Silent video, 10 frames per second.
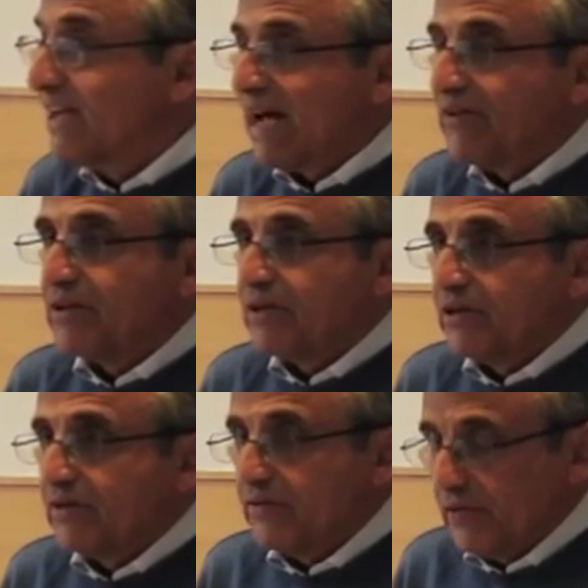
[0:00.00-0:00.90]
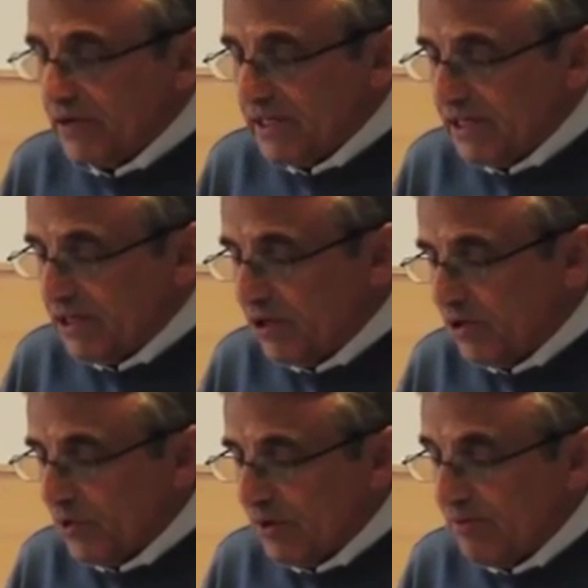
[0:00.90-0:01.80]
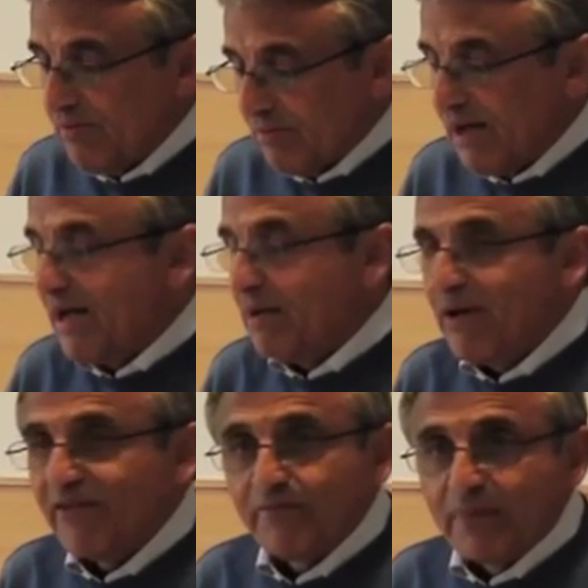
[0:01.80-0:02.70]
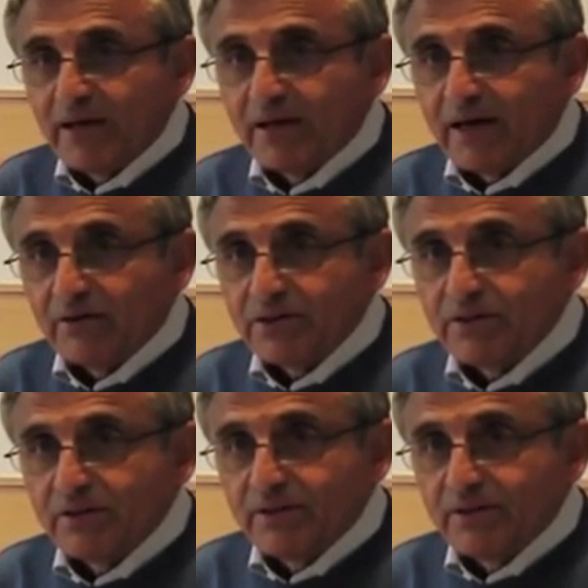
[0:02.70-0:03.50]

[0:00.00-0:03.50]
candidate for an EU IMF bailout.